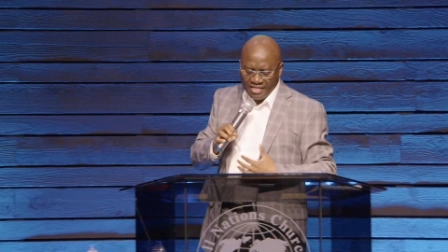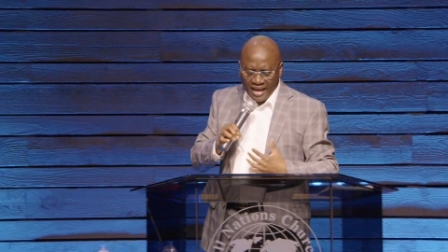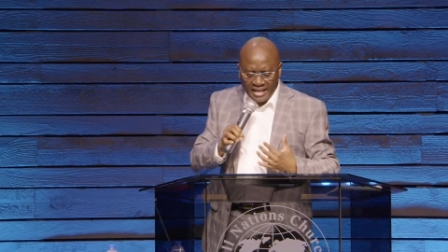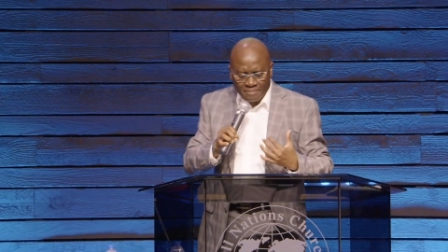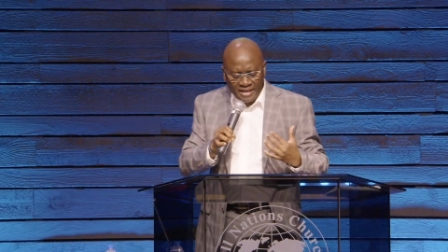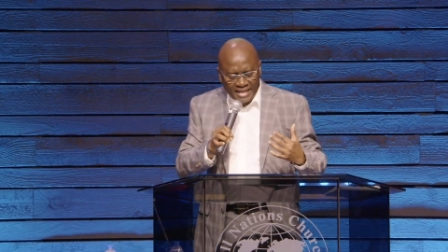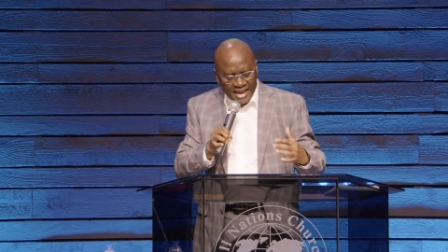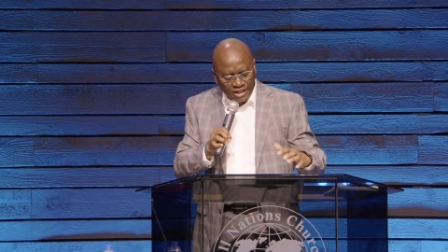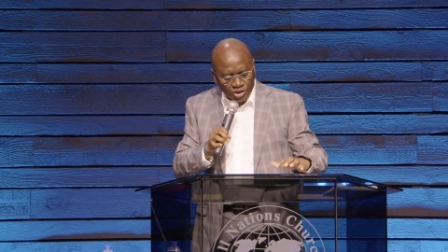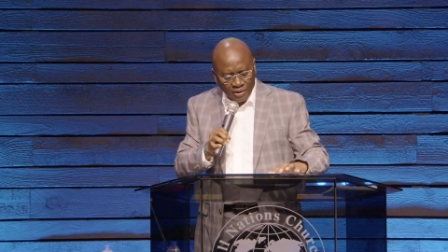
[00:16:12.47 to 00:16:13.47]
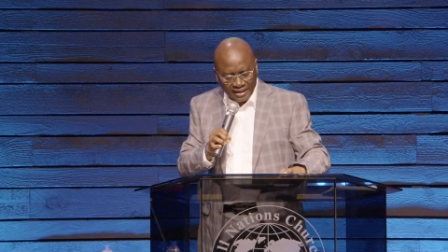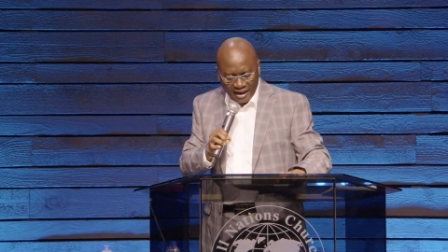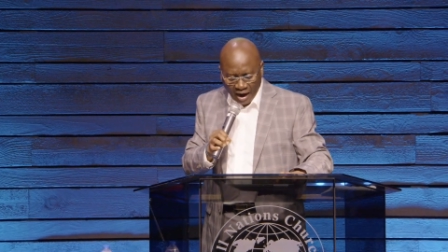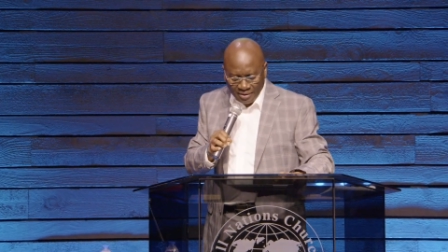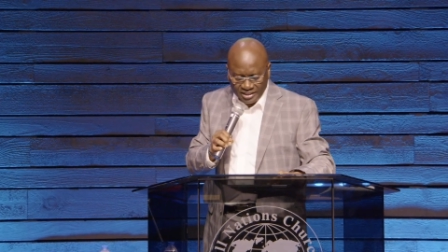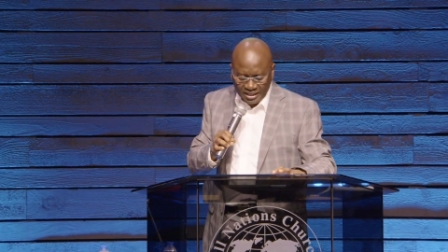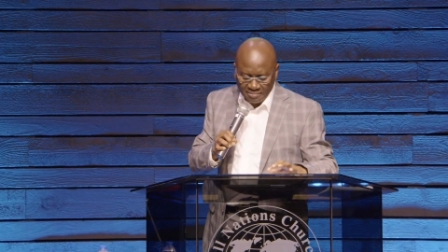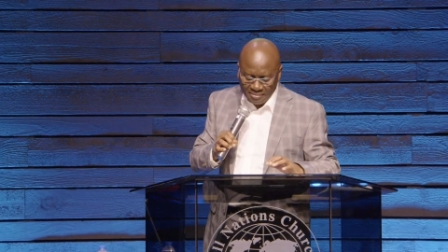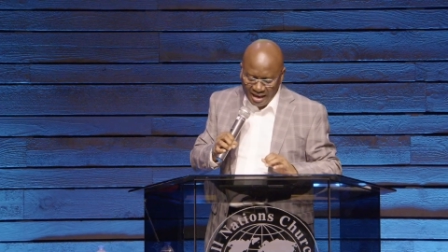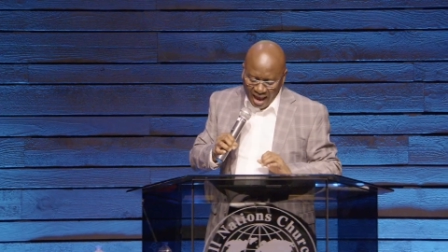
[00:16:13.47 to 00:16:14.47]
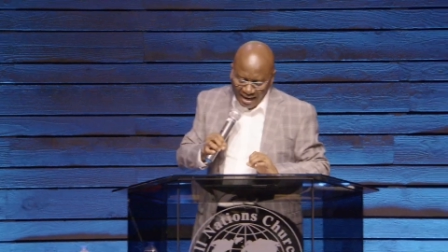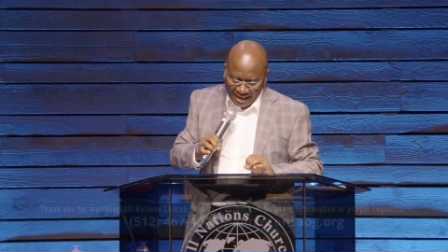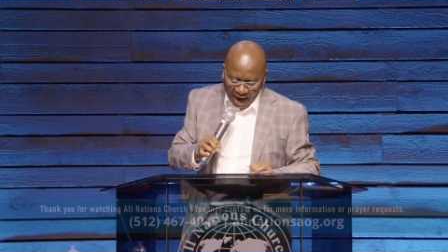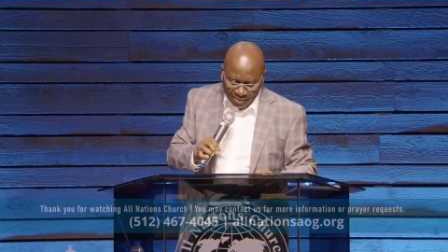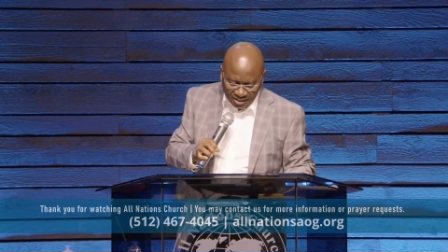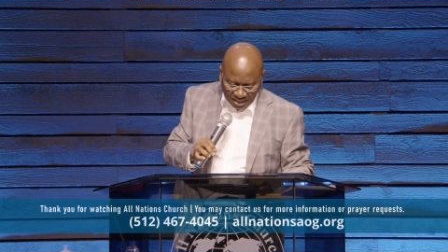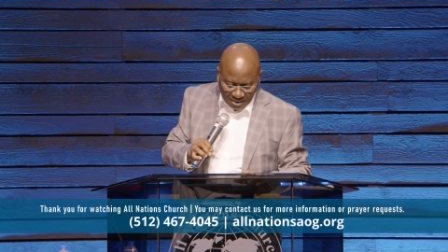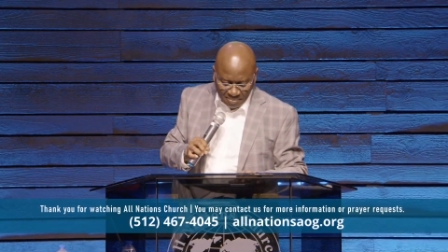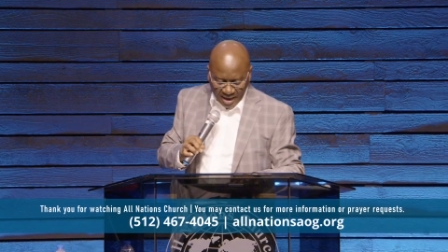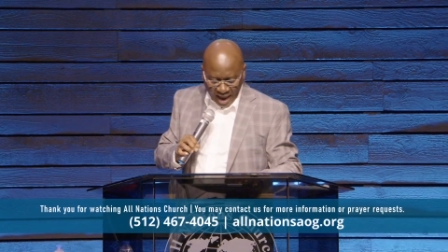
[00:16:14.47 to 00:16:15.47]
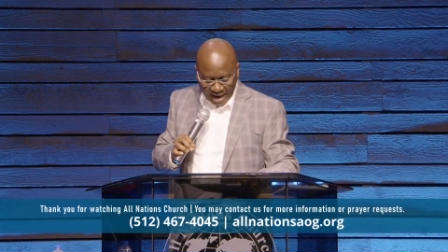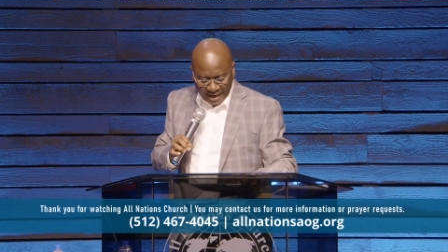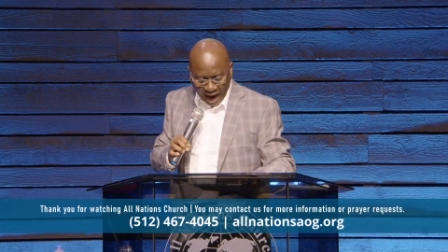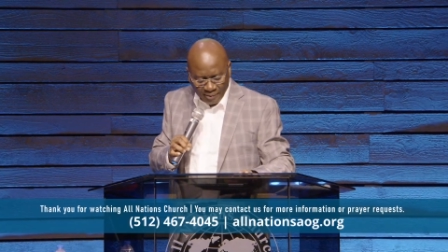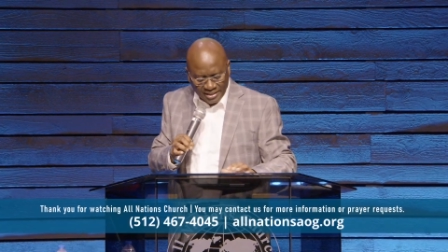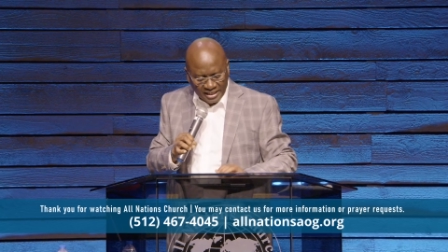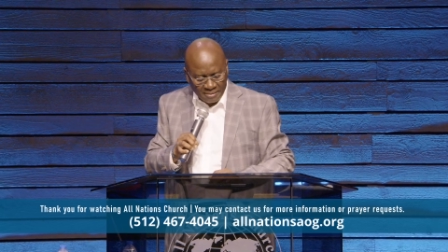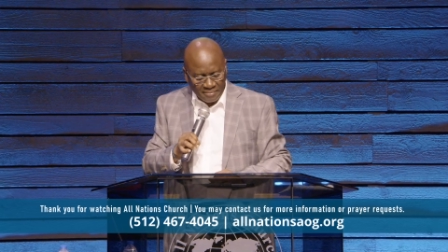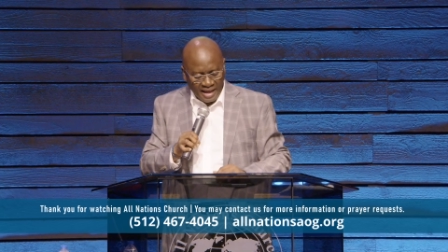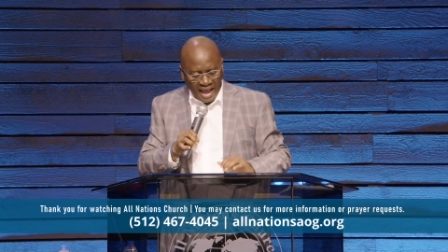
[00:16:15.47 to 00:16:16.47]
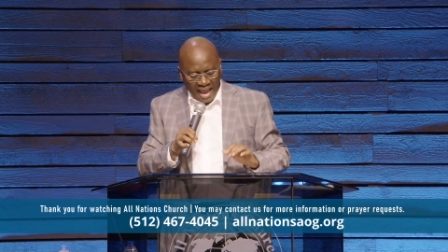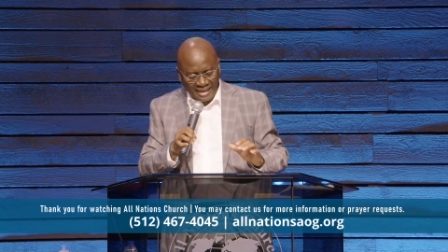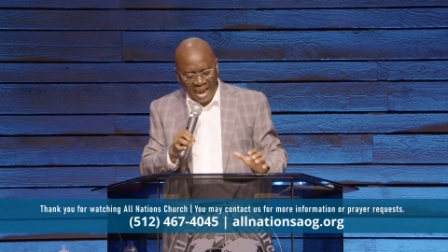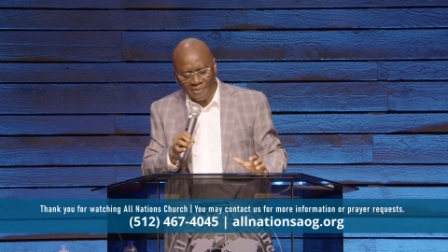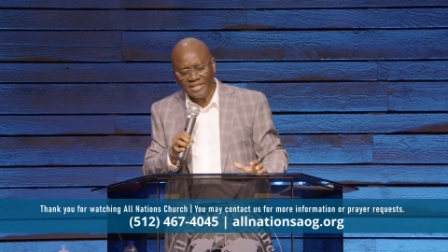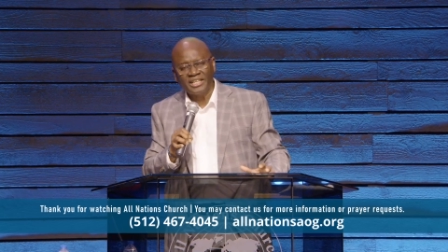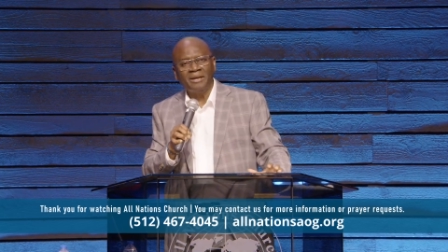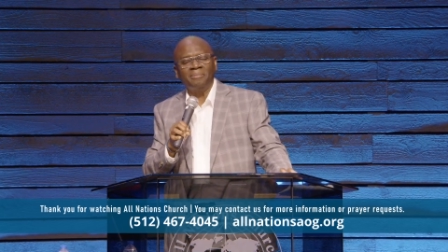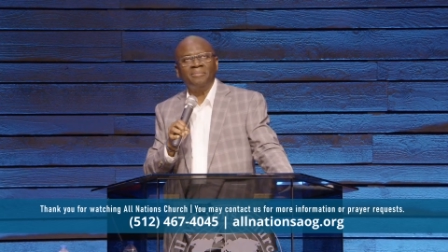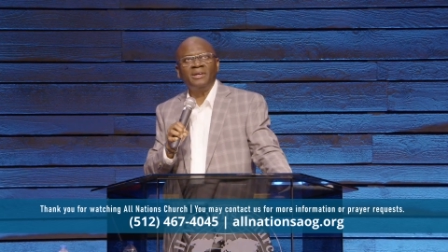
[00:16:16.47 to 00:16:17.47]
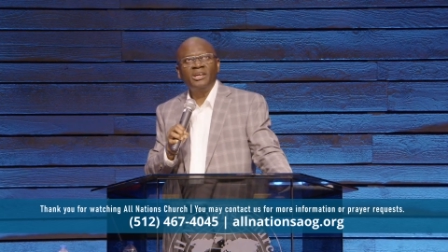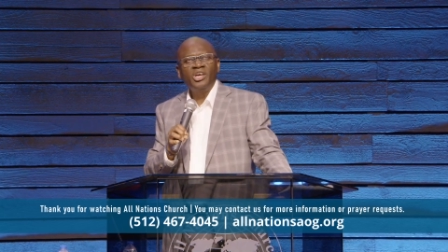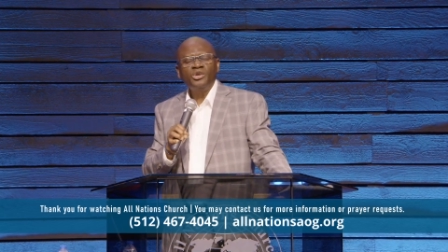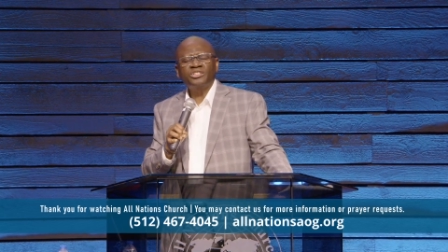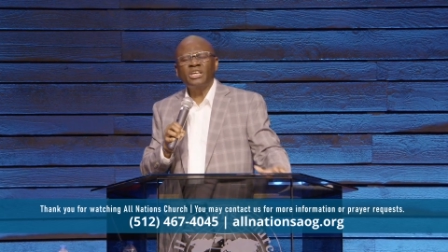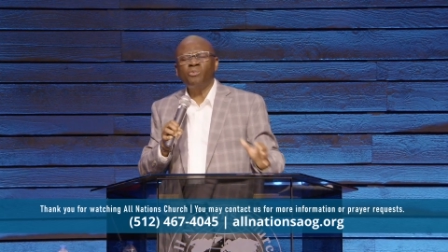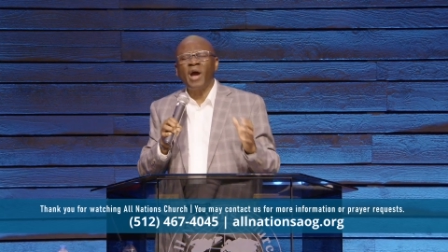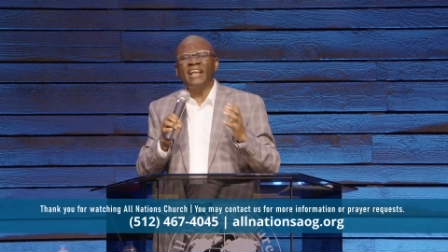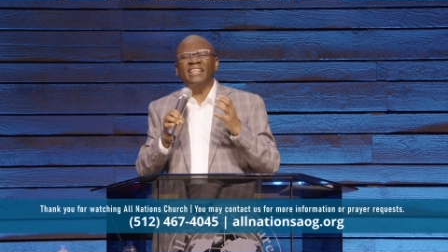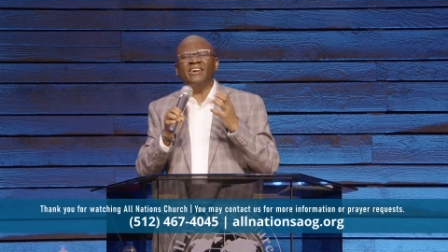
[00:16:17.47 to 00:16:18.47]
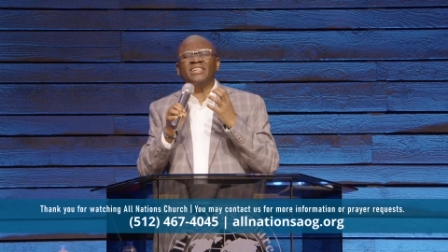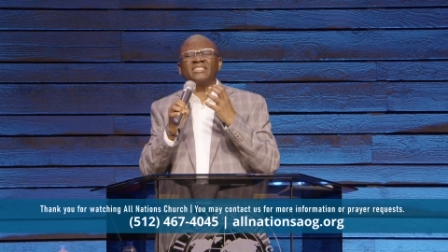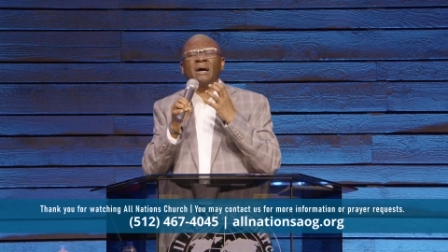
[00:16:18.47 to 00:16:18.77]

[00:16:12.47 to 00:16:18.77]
and then he begins to encourage him, encourage him, encourage him, encourage him. You see, when there is